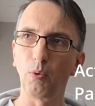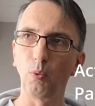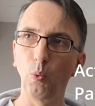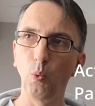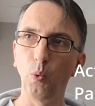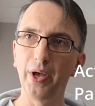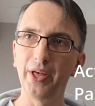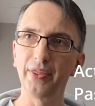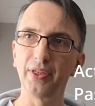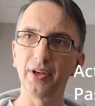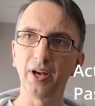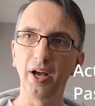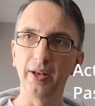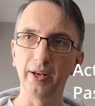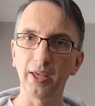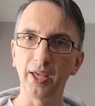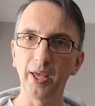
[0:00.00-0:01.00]
with
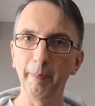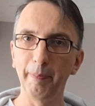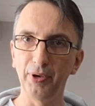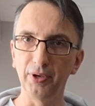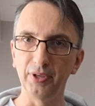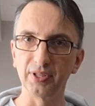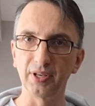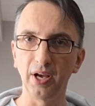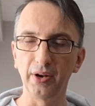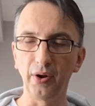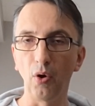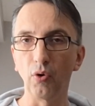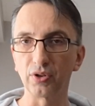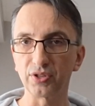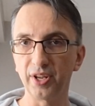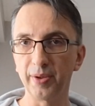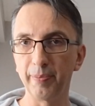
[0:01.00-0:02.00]
an input, an
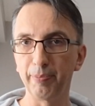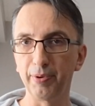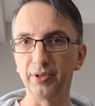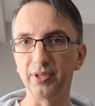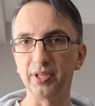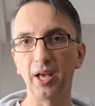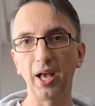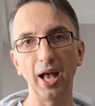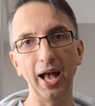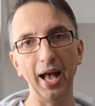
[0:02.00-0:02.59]
aux input,